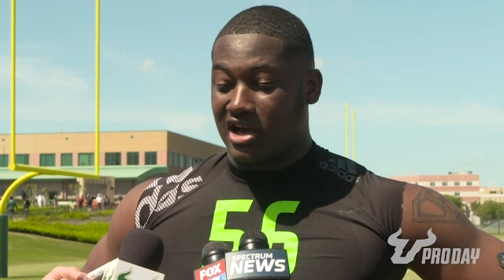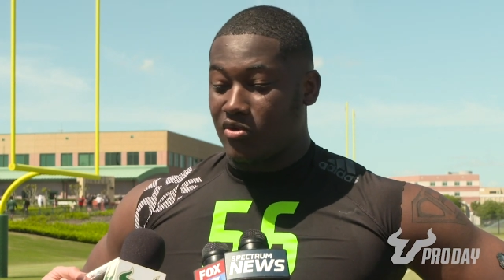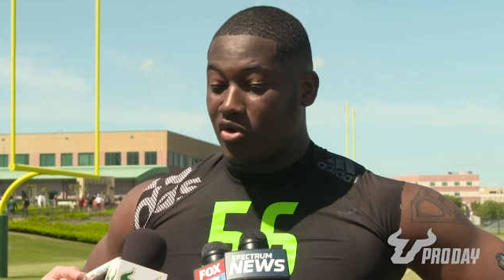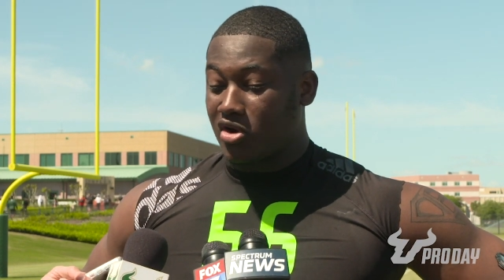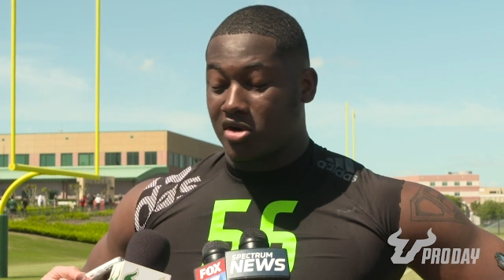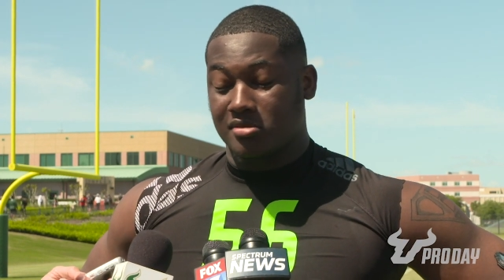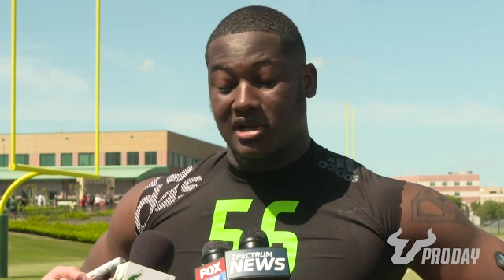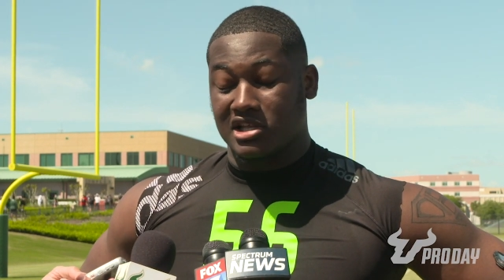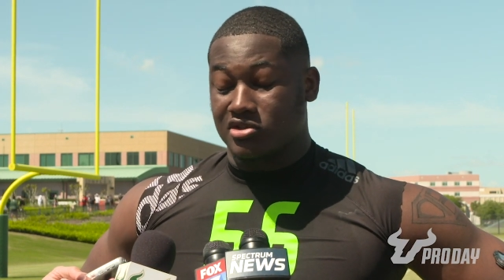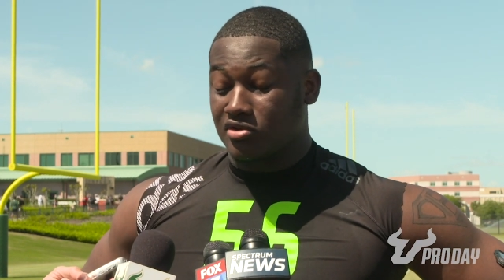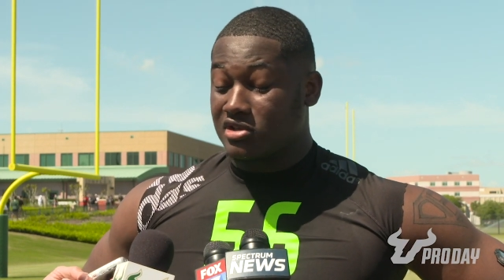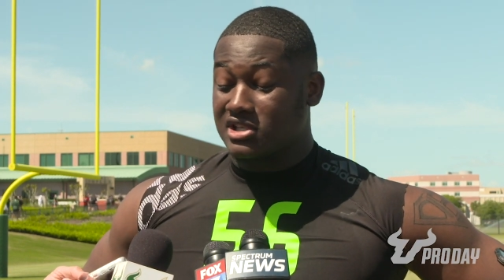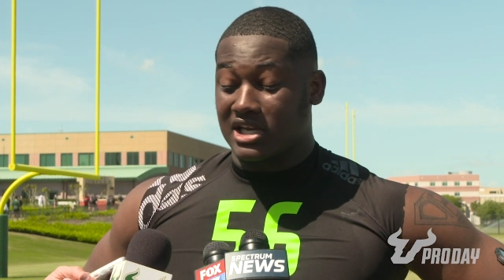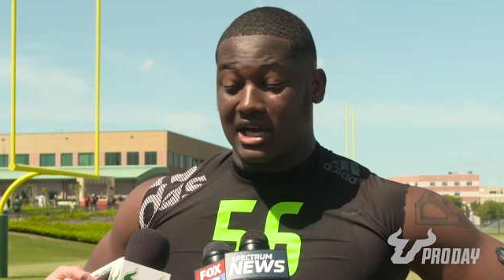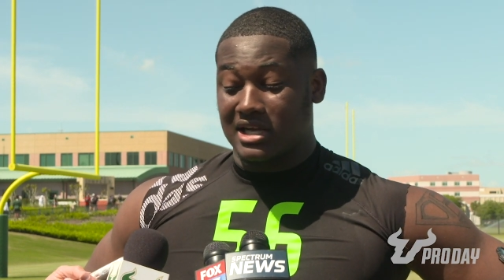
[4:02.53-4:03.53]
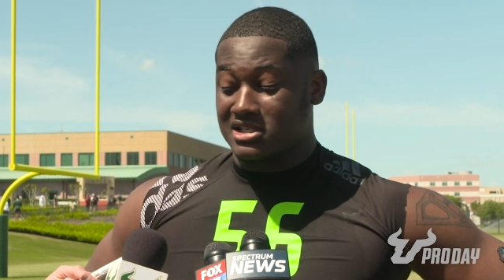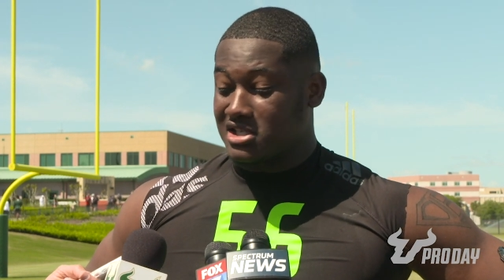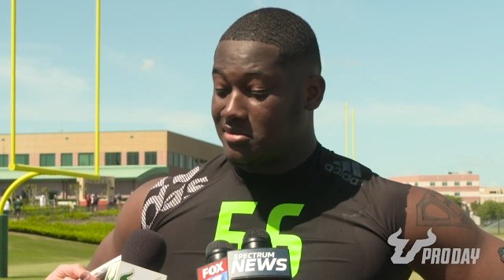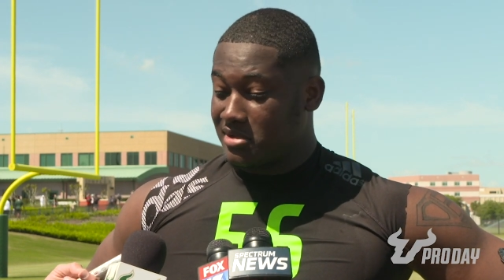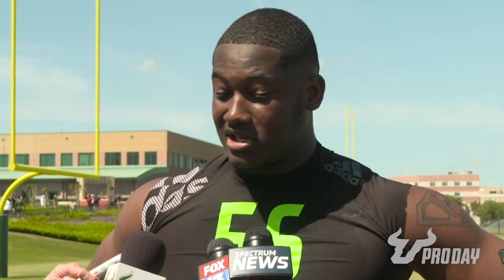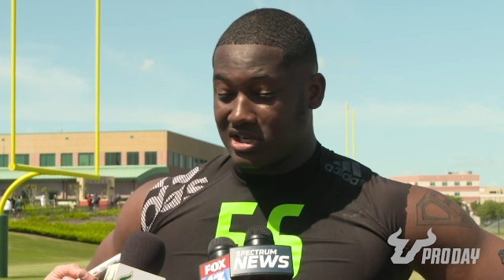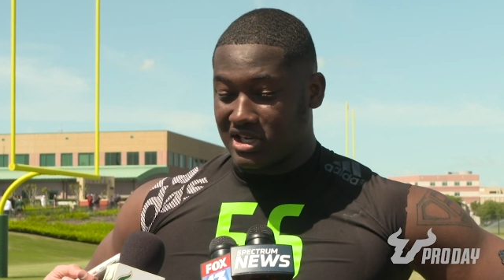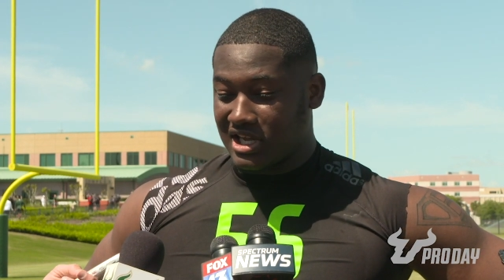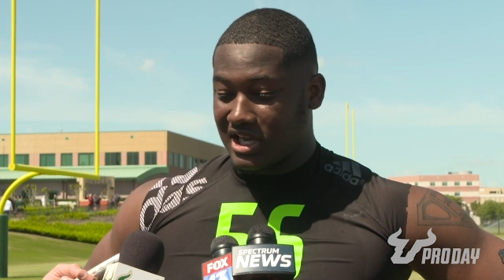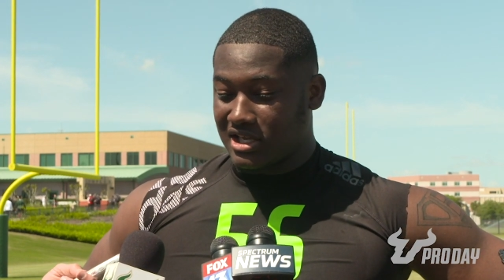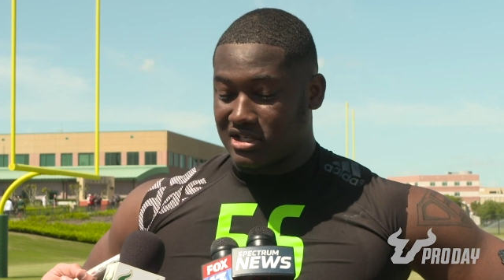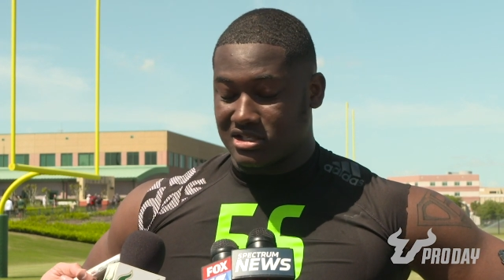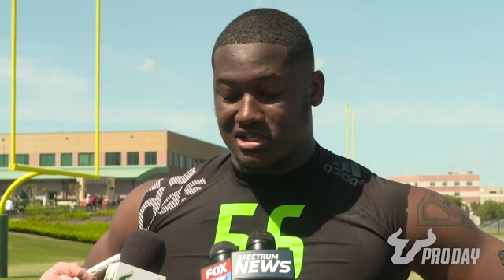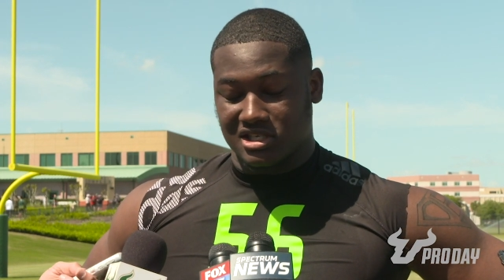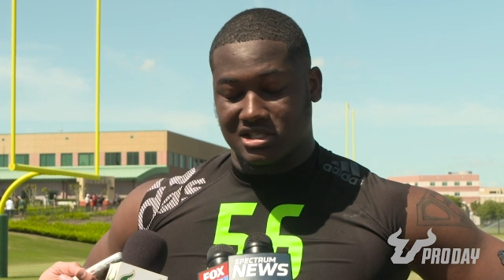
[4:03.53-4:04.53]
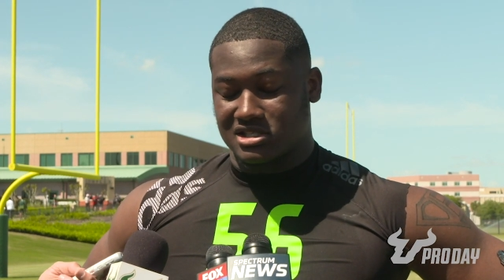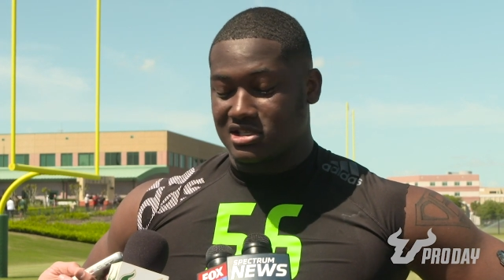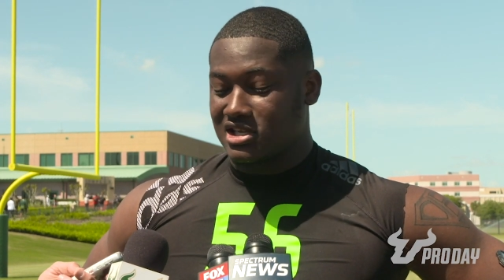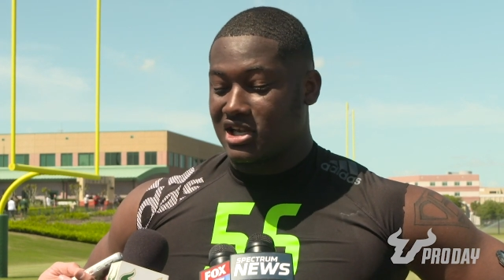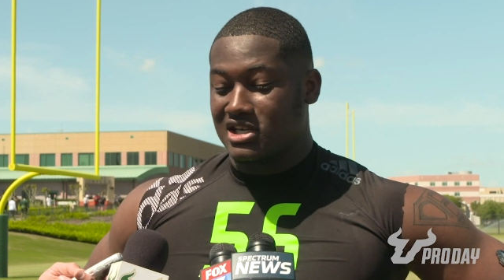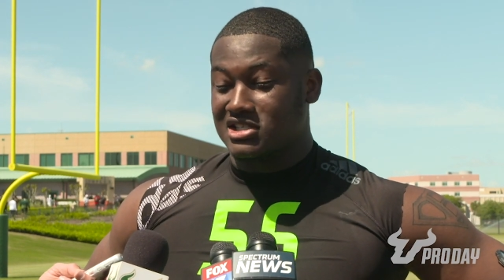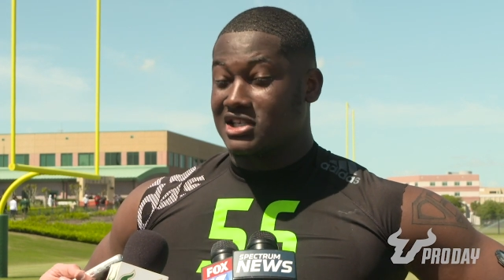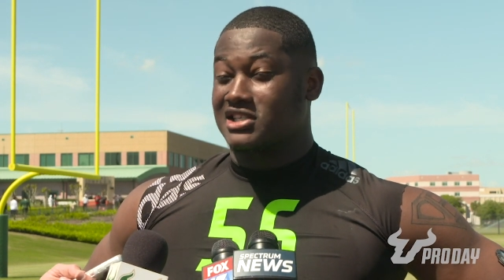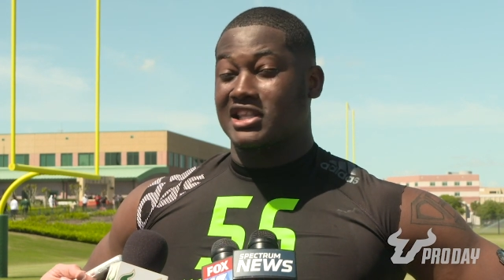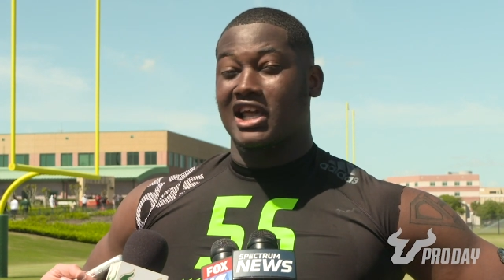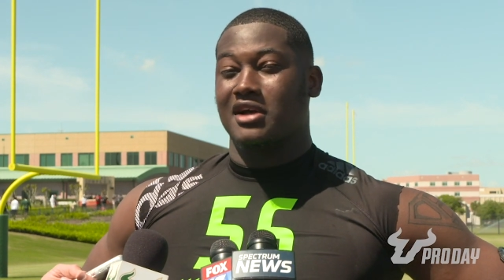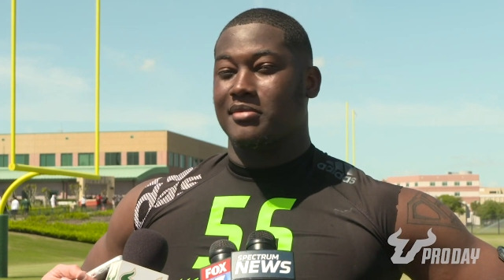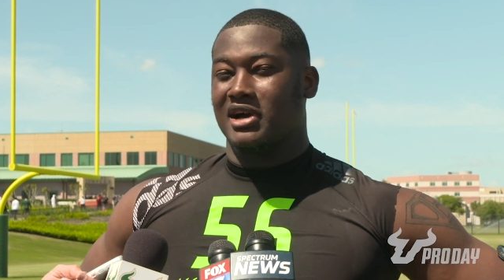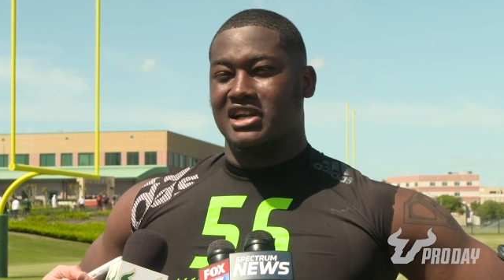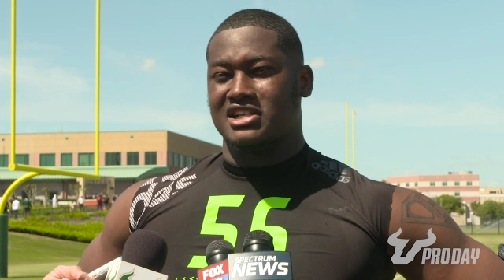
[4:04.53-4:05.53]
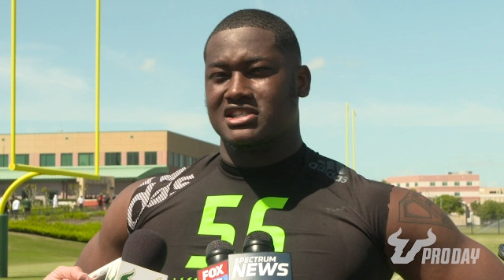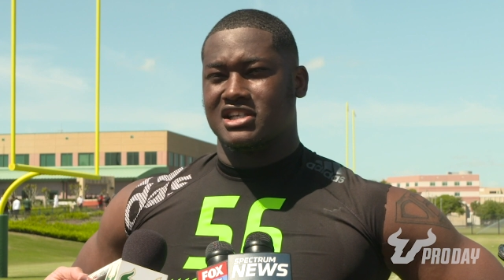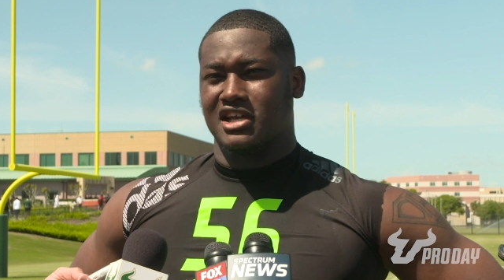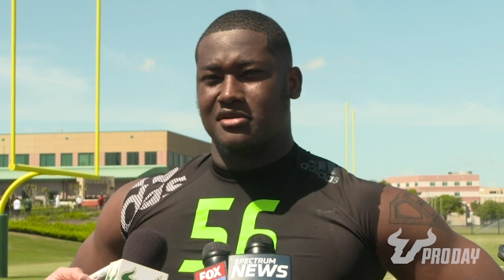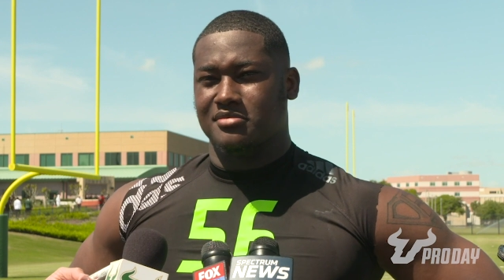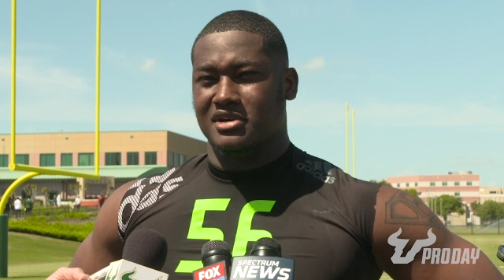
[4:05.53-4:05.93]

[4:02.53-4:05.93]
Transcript: I woke up like 3 times in the middle of the night just thinking about this day.